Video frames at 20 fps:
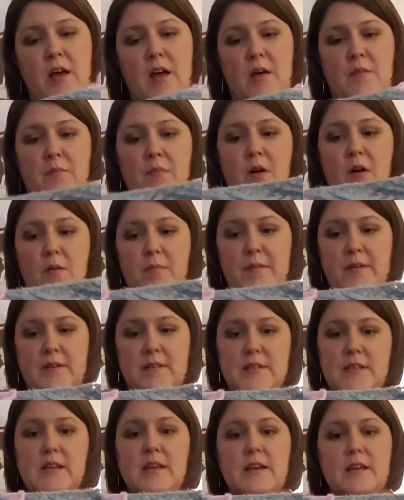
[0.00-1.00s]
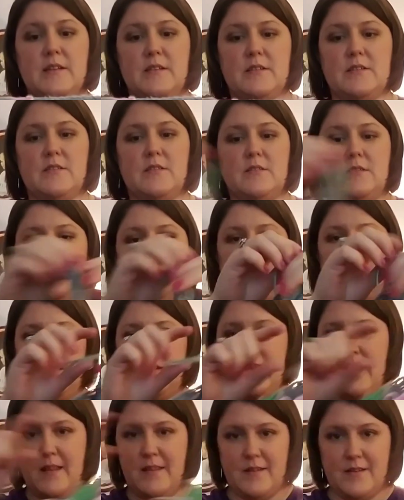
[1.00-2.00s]
I'm hoping to get
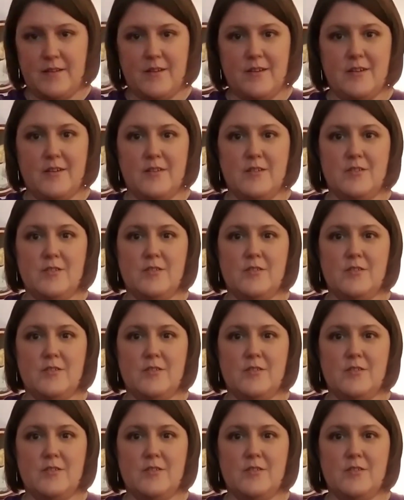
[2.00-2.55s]
another,